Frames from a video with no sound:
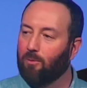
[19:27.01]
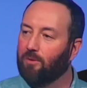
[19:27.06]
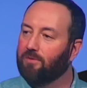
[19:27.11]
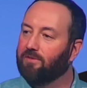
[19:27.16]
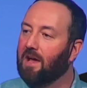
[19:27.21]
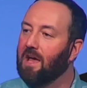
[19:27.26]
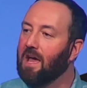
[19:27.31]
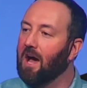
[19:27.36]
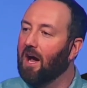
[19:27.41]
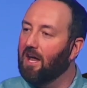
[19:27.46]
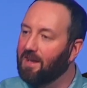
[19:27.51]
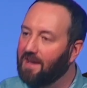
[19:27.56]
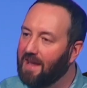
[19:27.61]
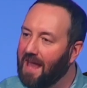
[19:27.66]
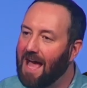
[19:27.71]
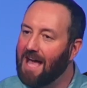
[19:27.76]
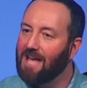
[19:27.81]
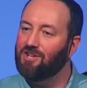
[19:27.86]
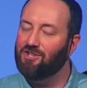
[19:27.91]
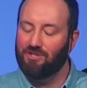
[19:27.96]
It was a
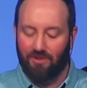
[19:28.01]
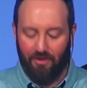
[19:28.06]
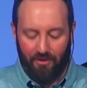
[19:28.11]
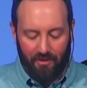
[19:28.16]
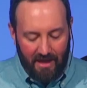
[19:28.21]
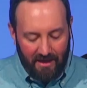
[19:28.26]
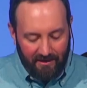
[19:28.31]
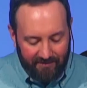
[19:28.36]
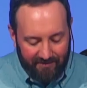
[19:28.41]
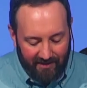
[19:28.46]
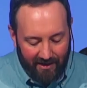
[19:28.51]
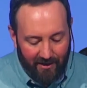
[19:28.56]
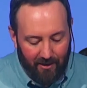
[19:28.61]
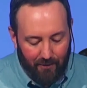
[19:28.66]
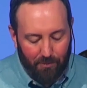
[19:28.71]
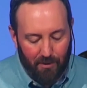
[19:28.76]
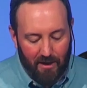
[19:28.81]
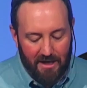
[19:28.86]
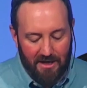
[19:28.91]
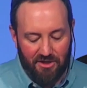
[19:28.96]
national
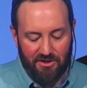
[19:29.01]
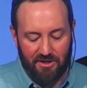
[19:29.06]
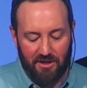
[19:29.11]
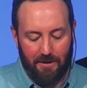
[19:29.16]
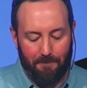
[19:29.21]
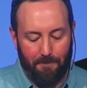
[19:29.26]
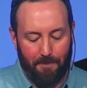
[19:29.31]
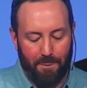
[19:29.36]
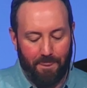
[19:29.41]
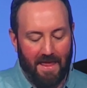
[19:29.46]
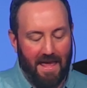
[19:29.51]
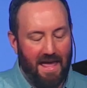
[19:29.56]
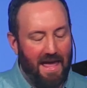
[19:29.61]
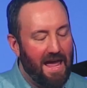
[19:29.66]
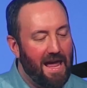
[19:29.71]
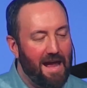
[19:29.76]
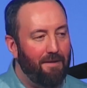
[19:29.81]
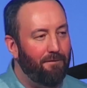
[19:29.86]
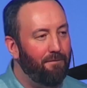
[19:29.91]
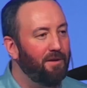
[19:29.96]
celebration.
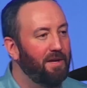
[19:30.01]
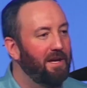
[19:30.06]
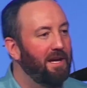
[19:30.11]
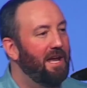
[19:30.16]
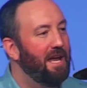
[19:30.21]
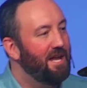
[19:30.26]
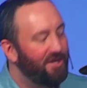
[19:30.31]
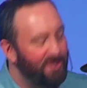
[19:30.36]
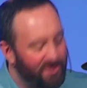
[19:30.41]
Every